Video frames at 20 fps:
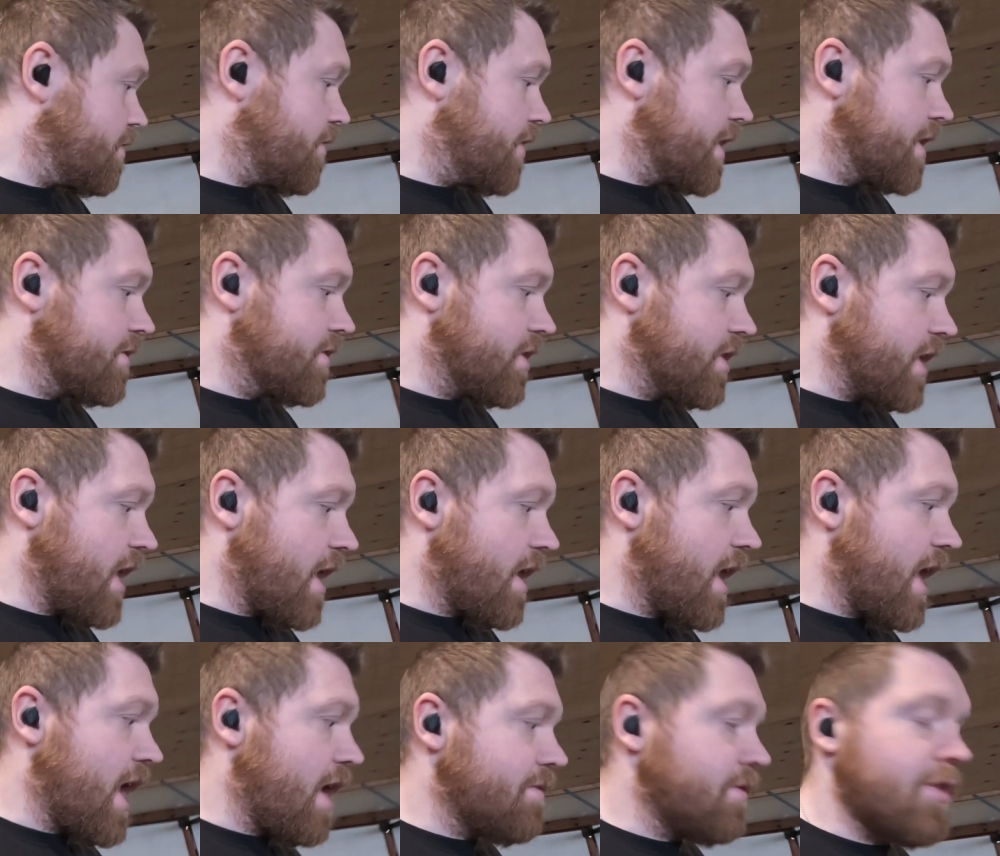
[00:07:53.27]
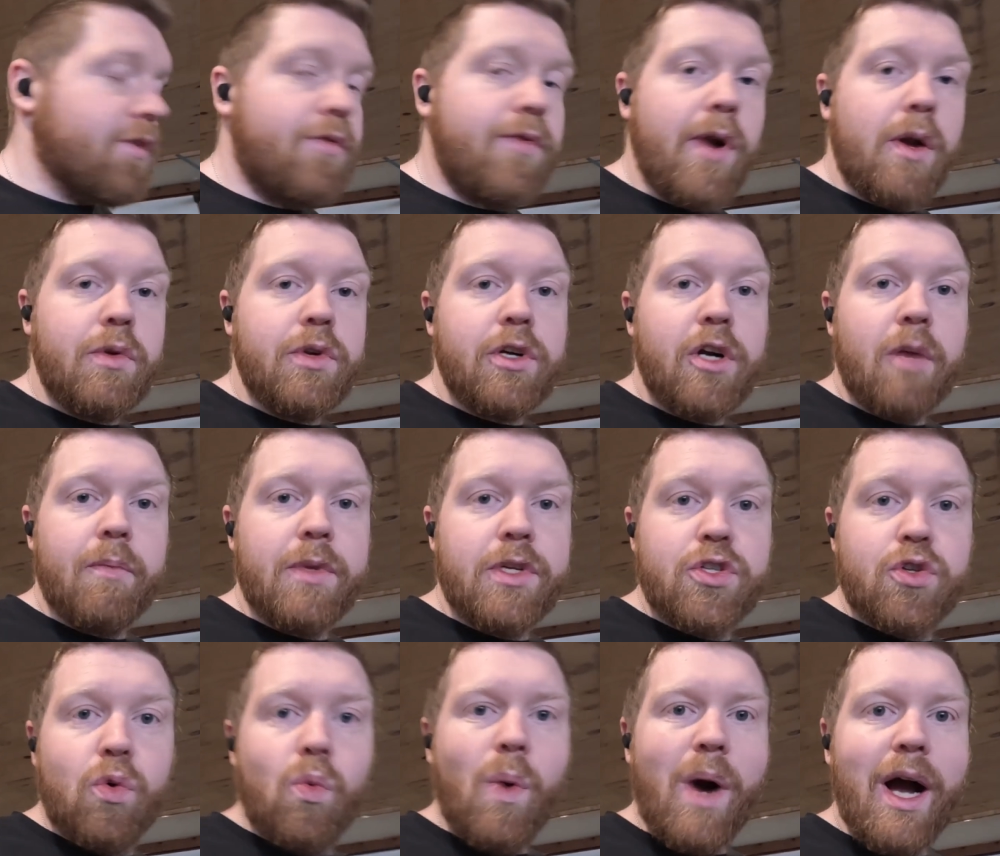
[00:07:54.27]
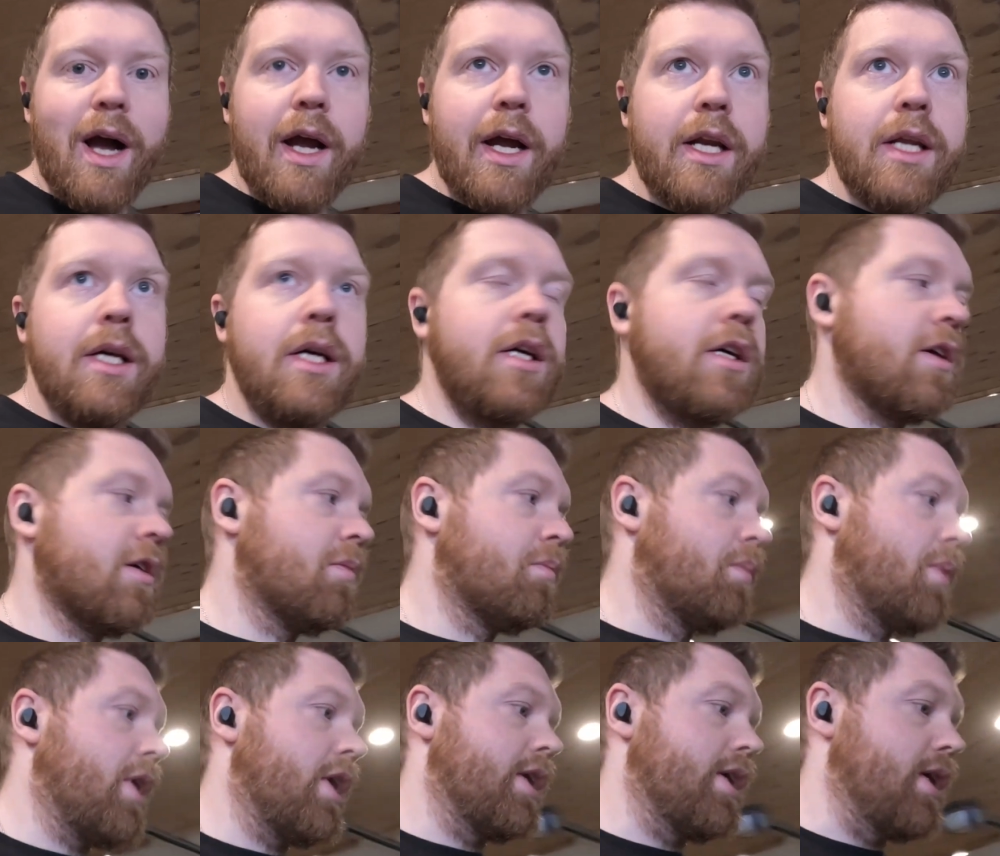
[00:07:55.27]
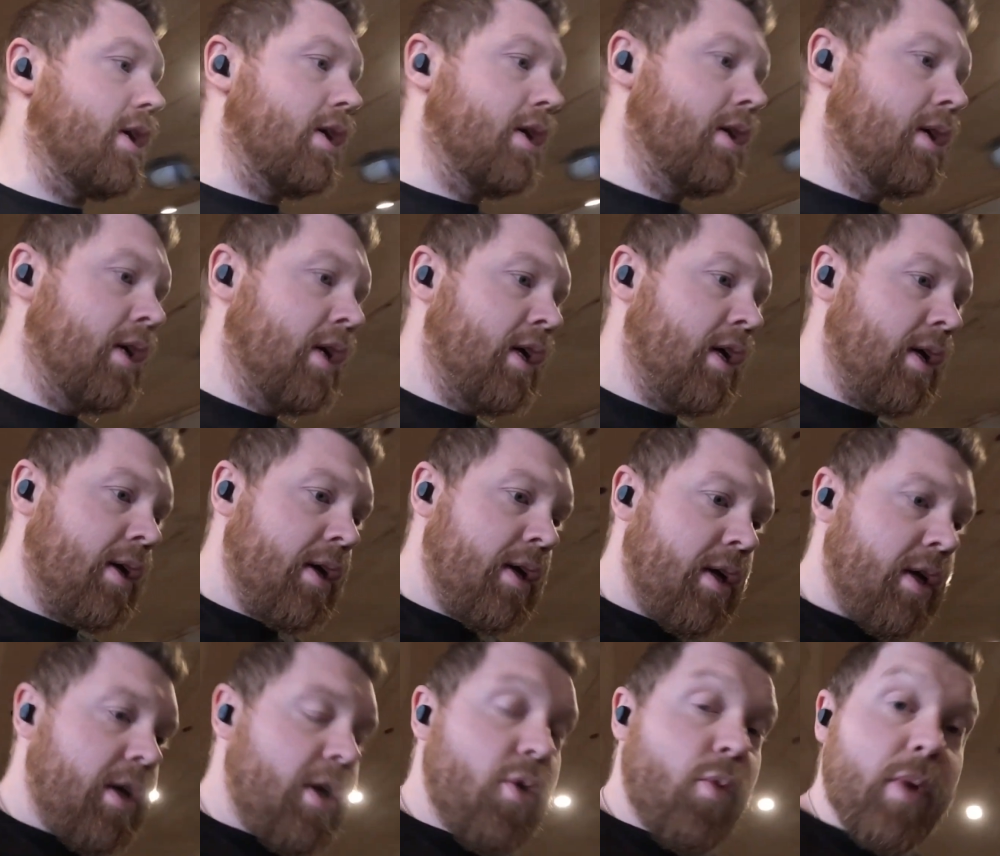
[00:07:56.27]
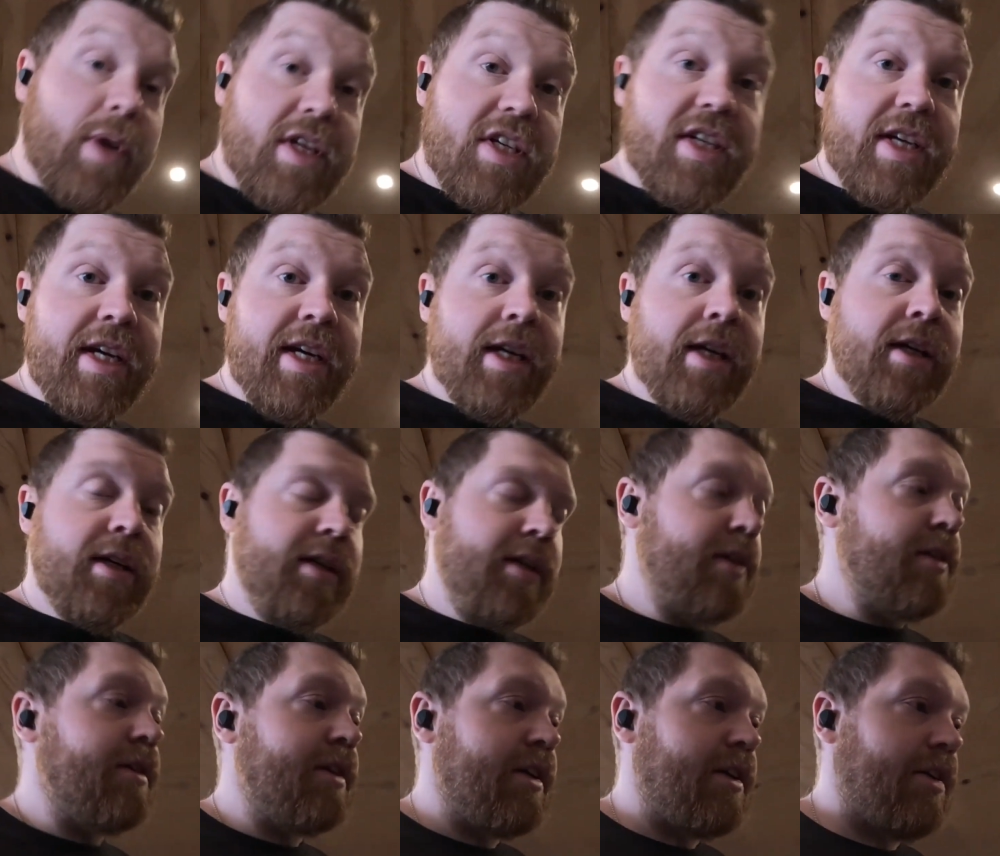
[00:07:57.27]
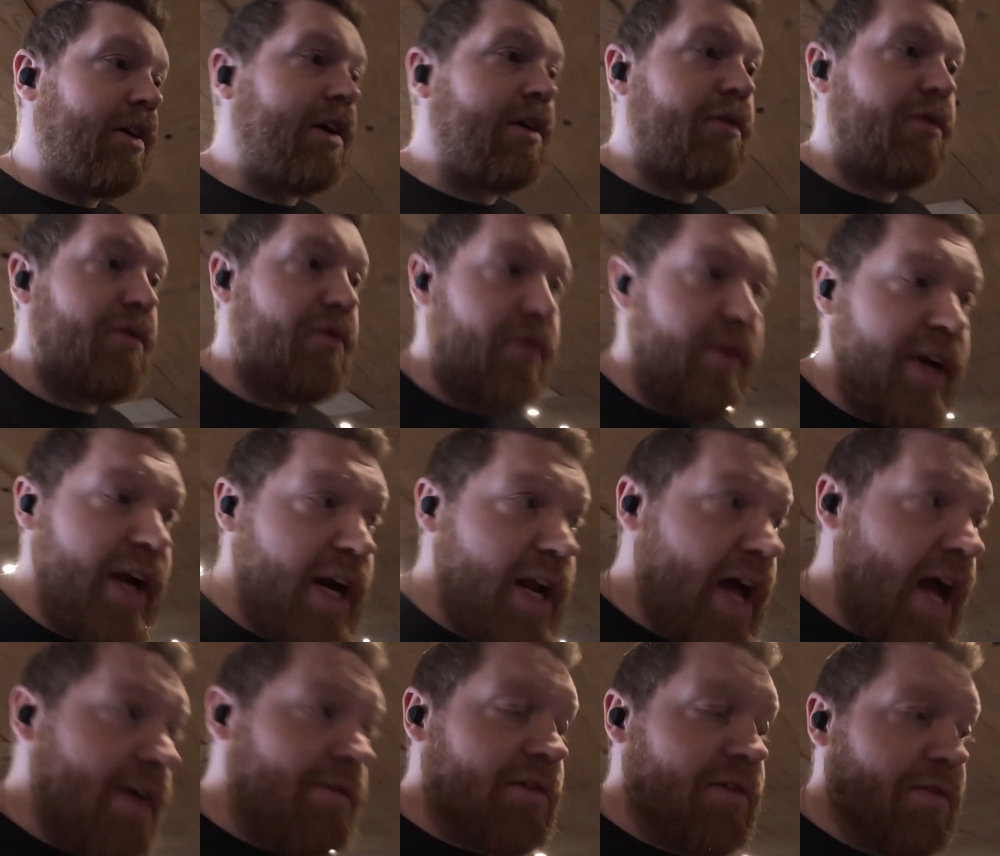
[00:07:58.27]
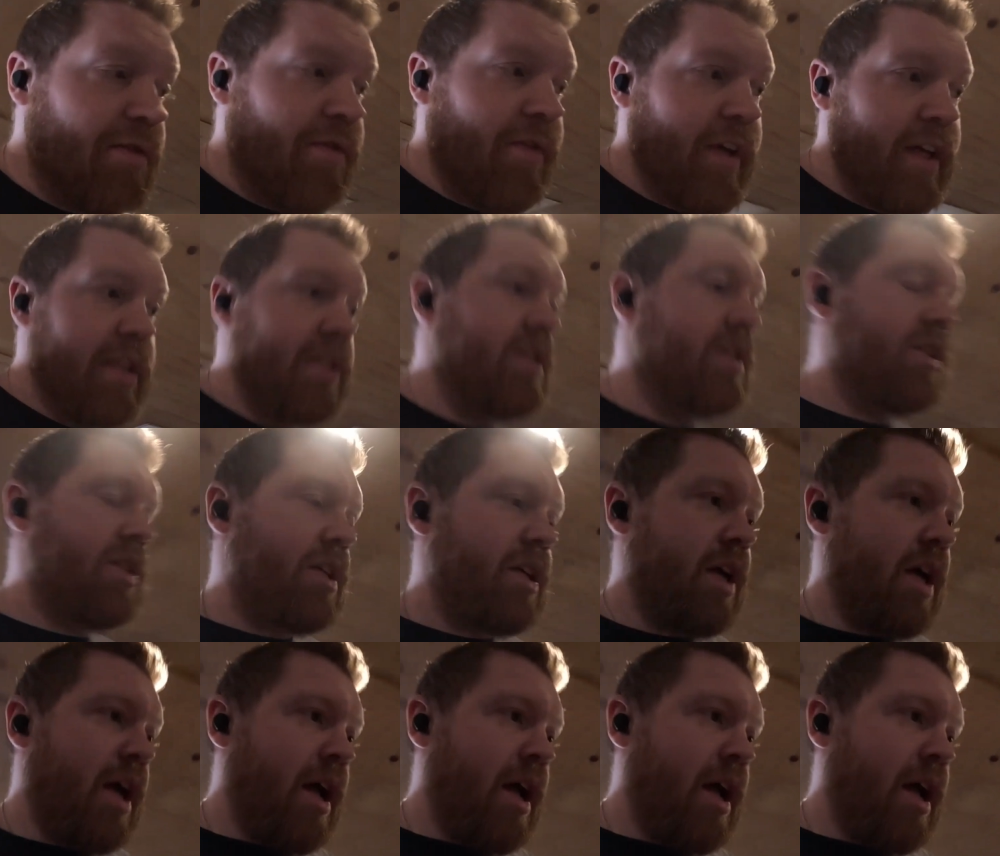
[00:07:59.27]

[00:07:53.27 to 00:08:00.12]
think the 9.5 in the front is gonna be too wide. But we'll see. If 9.5 fits,